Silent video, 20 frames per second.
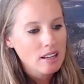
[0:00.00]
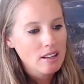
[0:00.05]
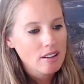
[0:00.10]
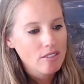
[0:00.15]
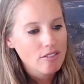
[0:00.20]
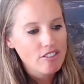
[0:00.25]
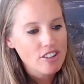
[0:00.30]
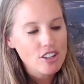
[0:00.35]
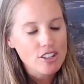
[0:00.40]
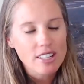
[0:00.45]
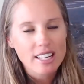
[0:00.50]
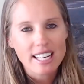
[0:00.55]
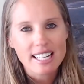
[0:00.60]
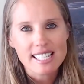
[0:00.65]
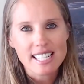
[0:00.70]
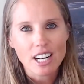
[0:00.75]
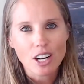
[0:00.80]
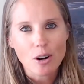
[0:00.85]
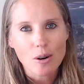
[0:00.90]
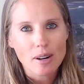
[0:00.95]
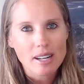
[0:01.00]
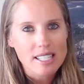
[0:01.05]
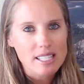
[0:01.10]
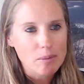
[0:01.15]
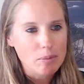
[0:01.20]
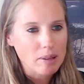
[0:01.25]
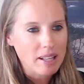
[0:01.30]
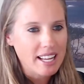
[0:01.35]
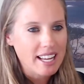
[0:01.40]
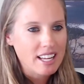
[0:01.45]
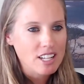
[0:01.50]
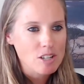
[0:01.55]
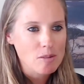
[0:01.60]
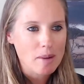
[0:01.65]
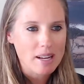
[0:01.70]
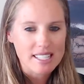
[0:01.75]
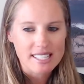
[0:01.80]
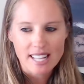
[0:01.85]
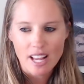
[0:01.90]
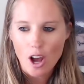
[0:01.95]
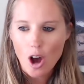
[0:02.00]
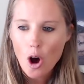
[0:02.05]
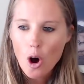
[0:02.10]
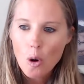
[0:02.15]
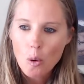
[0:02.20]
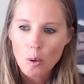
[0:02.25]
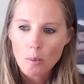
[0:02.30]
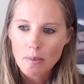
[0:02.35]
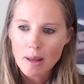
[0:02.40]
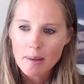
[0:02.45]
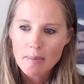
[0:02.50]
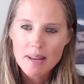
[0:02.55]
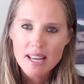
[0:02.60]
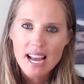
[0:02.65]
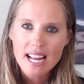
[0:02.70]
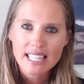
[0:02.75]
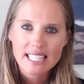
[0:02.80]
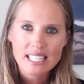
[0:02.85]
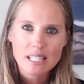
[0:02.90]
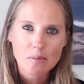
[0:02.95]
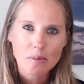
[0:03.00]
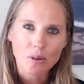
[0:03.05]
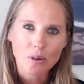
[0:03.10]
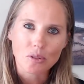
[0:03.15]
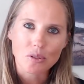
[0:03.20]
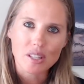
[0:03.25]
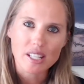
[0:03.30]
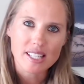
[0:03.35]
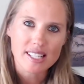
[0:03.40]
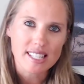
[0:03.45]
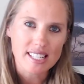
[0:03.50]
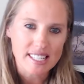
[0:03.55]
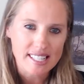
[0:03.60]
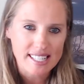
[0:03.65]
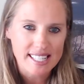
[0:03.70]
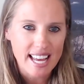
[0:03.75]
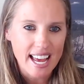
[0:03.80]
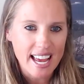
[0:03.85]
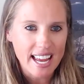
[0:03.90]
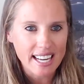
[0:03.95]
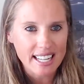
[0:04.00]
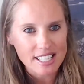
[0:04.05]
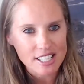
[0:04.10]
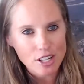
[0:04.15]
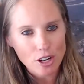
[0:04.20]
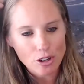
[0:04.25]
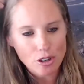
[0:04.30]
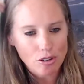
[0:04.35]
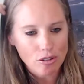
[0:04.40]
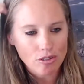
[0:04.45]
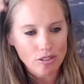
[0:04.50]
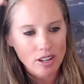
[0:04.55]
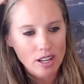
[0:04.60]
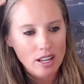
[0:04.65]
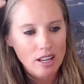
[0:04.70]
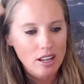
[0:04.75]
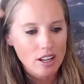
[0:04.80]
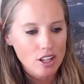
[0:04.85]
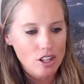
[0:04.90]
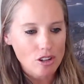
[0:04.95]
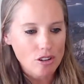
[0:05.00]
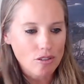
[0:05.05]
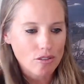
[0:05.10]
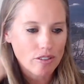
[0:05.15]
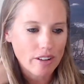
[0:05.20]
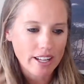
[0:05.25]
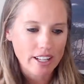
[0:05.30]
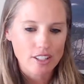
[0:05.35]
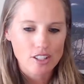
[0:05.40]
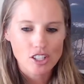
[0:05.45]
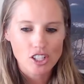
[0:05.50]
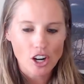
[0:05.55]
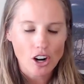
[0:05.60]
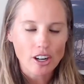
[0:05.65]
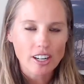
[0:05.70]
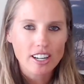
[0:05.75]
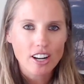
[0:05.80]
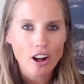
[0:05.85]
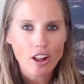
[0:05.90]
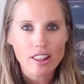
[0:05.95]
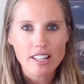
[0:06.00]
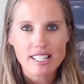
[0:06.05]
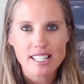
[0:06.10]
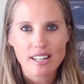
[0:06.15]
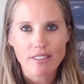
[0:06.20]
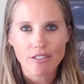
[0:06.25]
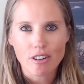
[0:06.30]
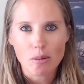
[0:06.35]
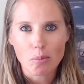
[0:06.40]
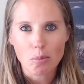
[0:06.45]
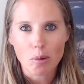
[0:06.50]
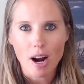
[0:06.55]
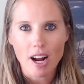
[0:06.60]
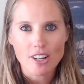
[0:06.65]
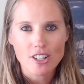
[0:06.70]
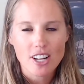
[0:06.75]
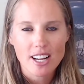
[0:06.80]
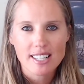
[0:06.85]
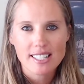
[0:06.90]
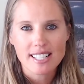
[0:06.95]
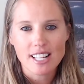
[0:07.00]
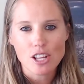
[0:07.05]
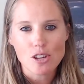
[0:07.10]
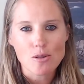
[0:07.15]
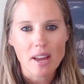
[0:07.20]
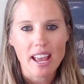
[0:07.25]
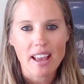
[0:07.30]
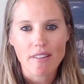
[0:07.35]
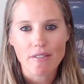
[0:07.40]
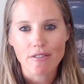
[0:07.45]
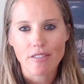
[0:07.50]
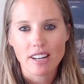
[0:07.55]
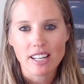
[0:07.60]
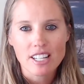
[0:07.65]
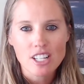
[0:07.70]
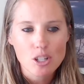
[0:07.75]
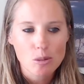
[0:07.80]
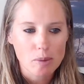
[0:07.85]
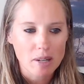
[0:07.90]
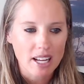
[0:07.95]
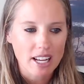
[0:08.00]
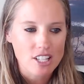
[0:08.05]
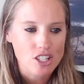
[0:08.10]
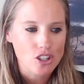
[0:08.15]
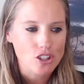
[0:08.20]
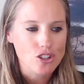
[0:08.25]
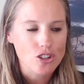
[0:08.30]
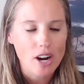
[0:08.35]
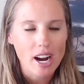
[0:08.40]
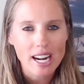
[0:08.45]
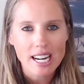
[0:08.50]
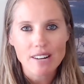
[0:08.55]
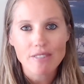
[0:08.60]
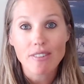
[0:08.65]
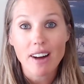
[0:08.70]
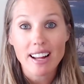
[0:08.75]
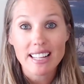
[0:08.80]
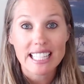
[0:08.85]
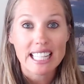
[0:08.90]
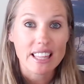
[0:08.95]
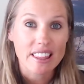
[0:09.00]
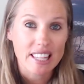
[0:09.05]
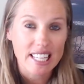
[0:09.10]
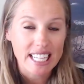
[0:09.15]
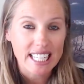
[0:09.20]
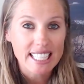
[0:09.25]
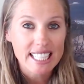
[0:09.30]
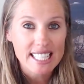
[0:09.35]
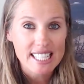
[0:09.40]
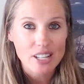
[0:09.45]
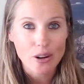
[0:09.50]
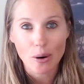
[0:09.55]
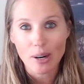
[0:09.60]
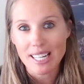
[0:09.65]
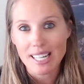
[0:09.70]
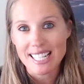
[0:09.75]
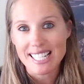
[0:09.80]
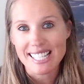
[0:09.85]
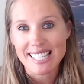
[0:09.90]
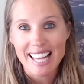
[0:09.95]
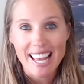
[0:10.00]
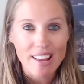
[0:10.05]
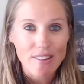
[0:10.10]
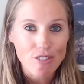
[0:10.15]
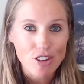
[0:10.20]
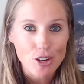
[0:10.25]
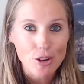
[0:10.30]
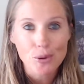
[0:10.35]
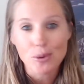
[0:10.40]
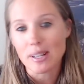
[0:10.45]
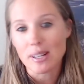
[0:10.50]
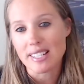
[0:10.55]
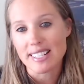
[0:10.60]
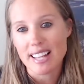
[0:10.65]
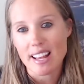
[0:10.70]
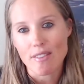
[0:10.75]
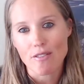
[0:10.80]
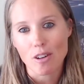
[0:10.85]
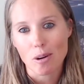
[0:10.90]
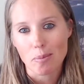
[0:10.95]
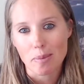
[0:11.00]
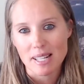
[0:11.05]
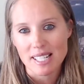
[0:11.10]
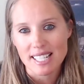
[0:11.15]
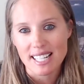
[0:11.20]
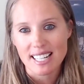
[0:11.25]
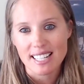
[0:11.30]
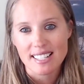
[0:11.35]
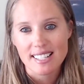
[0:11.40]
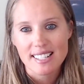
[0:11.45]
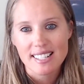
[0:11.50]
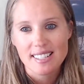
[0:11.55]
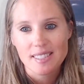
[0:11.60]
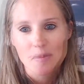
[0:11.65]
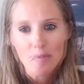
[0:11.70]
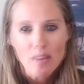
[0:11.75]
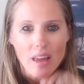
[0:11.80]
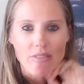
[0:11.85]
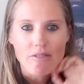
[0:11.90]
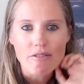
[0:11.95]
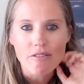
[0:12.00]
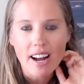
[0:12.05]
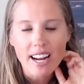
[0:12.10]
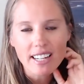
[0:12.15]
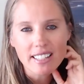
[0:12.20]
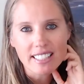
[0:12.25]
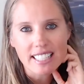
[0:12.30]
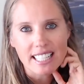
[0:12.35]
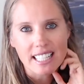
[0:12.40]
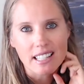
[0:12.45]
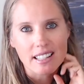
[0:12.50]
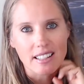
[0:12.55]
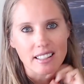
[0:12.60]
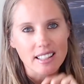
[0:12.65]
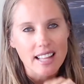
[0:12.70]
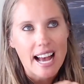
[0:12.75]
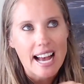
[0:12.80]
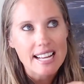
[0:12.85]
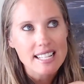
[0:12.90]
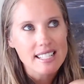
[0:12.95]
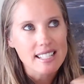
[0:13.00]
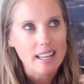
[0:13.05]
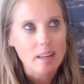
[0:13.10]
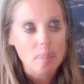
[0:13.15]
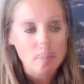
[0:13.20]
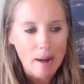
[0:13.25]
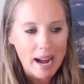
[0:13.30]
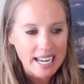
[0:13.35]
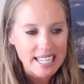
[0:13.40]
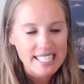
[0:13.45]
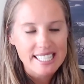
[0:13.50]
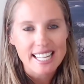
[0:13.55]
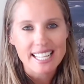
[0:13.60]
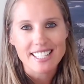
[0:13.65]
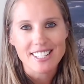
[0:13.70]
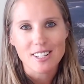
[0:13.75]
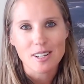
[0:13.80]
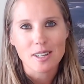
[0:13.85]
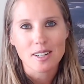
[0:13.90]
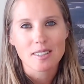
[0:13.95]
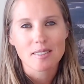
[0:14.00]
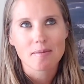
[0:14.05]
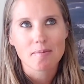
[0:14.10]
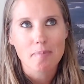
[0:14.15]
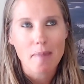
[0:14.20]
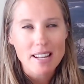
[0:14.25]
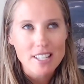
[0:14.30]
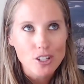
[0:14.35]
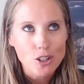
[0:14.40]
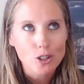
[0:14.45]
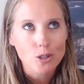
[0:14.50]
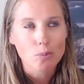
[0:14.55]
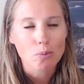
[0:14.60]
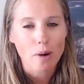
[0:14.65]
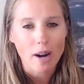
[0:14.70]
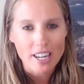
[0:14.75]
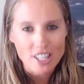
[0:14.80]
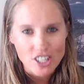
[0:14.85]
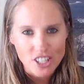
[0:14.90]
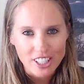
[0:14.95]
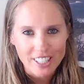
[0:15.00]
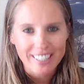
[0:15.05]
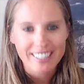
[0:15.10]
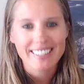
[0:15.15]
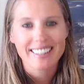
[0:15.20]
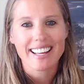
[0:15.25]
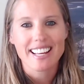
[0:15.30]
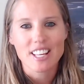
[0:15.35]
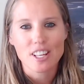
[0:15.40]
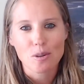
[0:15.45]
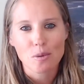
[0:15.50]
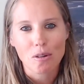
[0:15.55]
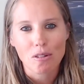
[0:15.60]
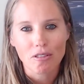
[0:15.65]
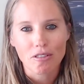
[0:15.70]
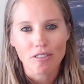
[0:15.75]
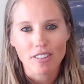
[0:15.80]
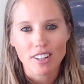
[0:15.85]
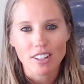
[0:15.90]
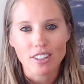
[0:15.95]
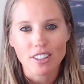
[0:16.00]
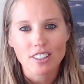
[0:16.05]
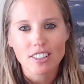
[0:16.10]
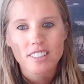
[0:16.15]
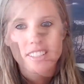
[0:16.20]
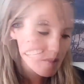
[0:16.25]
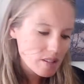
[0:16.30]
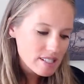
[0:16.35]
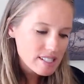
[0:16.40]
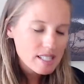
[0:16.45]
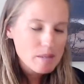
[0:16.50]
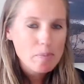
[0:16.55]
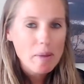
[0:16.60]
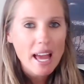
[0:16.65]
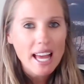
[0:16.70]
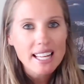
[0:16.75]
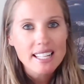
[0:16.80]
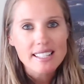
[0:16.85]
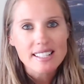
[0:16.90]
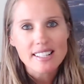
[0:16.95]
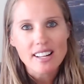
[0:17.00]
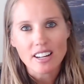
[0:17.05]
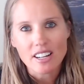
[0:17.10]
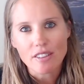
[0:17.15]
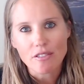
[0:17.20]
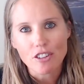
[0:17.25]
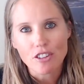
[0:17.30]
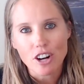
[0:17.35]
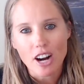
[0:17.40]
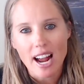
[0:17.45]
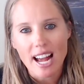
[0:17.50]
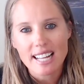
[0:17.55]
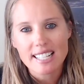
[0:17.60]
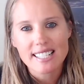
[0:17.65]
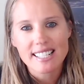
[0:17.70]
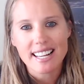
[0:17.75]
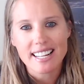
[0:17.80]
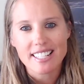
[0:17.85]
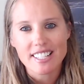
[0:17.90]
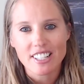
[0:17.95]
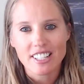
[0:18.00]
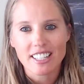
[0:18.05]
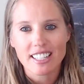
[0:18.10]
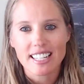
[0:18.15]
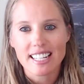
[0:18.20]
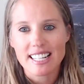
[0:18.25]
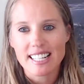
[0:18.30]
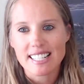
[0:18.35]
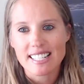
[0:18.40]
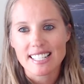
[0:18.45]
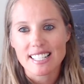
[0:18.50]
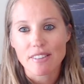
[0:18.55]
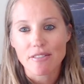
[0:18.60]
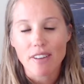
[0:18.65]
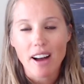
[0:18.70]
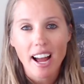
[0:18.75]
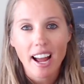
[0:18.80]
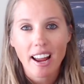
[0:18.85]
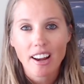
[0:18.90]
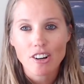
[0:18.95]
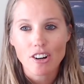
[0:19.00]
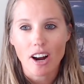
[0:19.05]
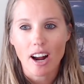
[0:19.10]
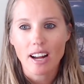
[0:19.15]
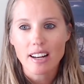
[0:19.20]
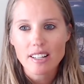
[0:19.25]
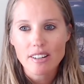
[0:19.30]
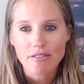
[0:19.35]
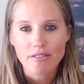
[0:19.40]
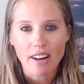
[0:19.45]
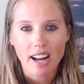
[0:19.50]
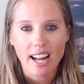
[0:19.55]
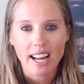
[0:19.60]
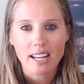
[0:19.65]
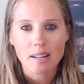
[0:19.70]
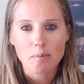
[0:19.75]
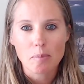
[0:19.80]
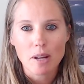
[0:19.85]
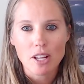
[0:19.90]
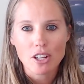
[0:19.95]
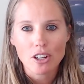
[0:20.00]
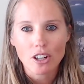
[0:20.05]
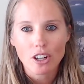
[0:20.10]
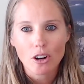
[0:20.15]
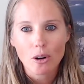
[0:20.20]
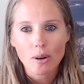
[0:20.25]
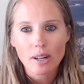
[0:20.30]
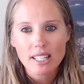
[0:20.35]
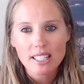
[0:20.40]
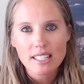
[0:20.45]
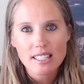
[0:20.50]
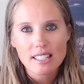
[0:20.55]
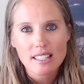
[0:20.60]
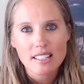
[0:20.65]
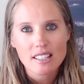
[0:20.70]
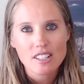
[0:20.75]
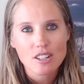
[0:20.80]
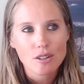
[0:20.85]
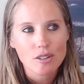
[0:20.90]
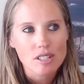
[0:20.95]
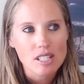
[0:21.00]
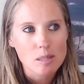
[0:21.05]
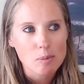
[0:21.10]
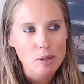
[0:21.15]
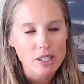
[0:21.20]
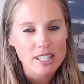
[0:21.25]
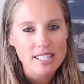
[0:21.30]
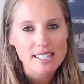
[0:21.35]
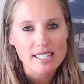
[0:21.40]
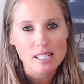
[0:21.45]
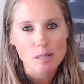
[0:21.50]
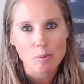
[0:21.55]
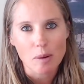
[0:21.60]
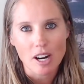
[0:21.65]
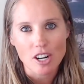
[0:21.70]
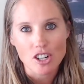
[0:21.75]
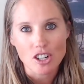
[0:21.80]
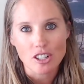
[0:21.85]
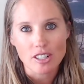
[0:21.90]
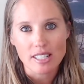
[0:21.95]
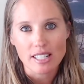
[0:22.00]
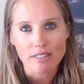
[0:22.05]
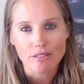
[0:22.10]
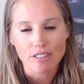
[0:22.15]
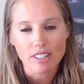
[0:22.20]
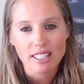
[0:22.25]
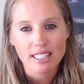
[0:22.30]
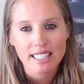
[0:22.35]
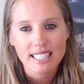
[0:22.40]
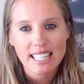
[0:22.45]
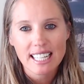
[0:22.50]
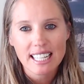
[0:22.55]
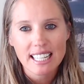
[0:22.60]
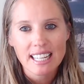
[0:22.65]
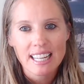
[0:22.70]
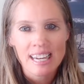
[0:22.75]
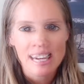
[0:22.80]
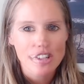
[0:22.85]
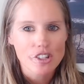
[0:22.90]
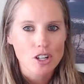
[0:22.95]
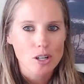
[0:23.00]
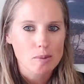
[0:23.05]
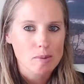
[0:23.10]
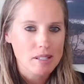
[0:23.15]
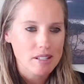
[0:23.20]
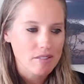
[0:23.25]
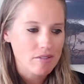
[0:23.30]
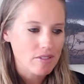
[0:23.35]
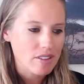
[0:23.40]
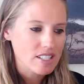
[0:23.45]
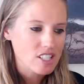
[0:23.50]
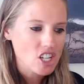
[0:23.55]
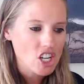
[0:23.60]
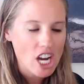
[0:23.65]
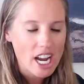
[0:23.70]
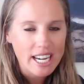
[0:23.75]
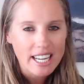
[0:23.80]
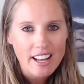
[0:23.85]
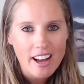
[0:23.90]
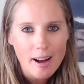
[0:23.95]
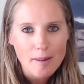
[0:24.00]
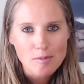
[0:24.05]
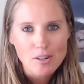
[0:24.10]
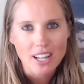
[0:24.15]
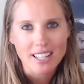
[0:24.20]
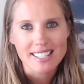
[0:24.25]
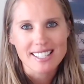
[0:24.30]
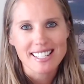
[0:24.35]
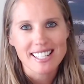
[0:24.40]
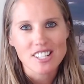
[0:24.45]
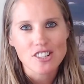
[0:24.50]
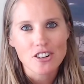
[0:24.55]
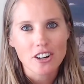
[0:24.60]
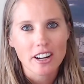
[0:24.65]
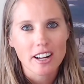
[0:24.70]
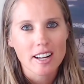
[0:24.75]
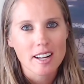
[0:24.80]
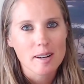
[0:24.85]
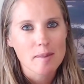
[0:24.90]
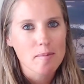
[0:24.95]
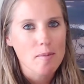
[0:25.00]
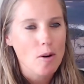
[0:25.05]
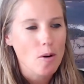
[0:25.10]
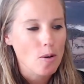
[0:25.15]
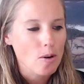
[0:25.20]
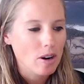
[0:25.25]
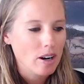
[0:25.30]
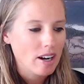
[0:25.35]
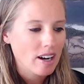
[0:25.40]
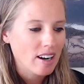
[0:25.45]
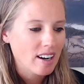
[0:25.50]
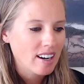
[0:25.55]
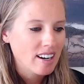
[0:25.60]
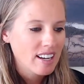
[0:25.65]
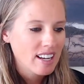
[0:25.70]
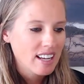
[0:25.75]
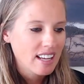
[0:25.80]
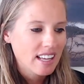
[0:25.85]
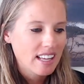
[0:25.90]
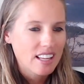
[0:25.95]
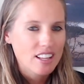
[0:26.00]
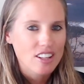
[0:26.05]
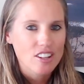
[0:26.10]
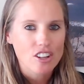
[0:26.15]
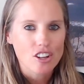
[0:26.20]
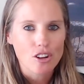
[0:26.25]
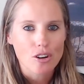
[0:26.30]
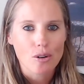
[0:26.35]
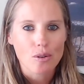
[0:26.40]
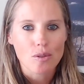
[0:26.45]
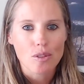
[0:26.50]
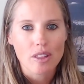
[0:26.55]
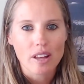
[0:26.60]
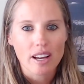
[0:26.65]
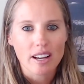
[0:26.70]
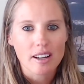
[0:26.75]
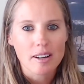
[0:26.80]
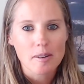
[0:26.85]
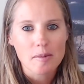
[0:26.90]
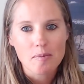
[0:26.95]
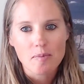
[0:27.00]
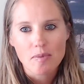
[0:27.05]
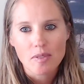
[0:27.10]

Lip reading: feel like it's not going to plan, you might say, oh, well, maybe I need to build this instead. And so you've started all these different projects that you can't finish because you're trying to find the thing that's going to save you and save your business. And finally, the last mind center mental pressure that you will feel. This depends on if your head center is defined or undefined, but you're going to experience this pressure differently in terms of the shiny object syndrome or, the